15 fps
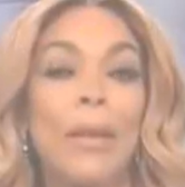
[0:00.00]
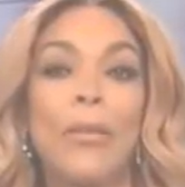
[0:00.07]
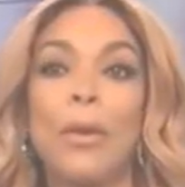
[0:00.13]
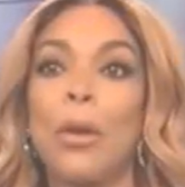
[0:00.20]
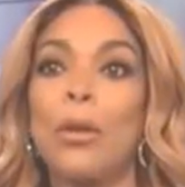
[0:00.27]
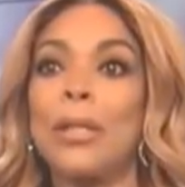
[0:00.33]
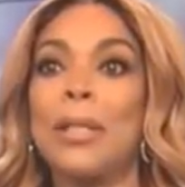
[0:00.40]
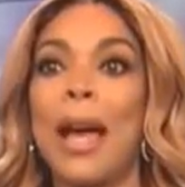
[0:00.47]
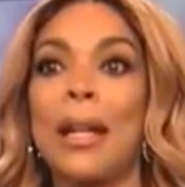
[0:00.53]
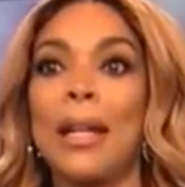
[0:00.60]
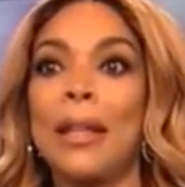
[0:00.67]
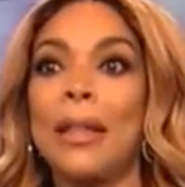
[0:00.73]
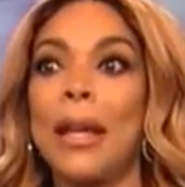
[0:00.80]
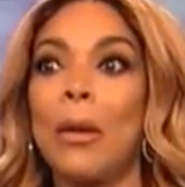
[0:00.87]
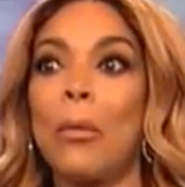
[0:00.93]
never goes to
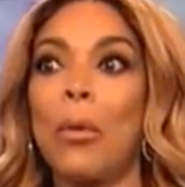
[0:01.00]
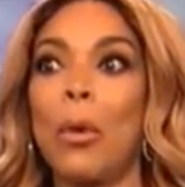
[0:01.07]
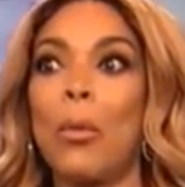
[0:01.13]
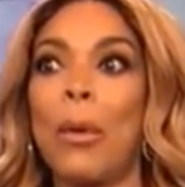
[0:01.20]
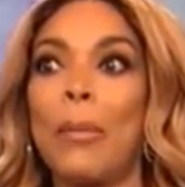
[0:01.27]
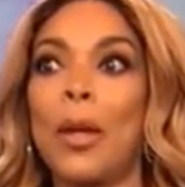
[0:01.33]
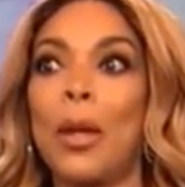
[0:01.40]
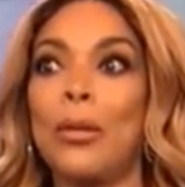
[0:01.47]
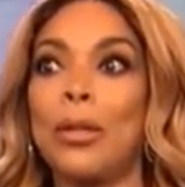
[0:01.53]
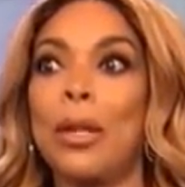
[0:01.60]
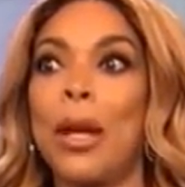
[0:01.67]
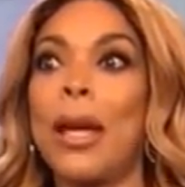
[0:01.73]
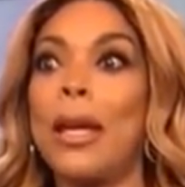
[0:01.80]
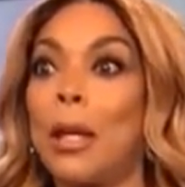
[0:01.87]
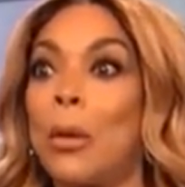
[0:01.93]
anything where women are
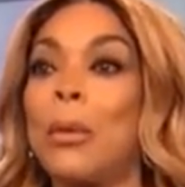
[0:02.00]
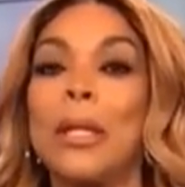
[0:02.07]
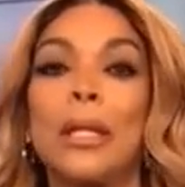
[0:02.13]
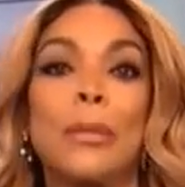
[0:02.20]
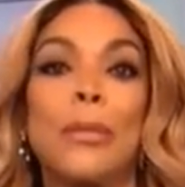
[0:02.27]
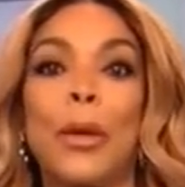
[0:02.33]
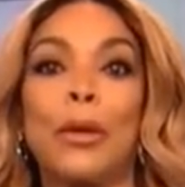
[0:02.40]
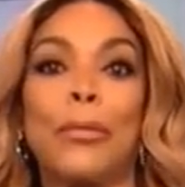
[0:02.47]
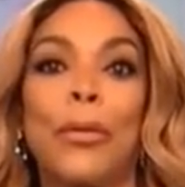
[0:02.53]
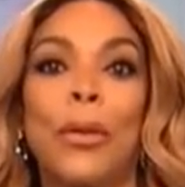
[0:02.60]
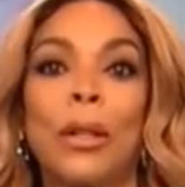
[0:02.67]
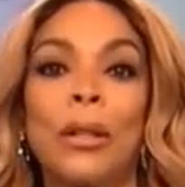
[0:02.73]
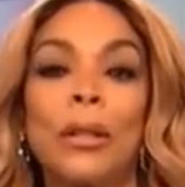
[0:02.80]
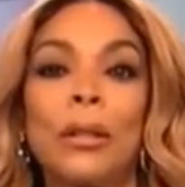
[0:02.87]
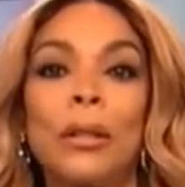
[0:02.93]
equally as
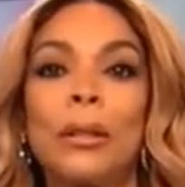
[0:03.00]
beautiful.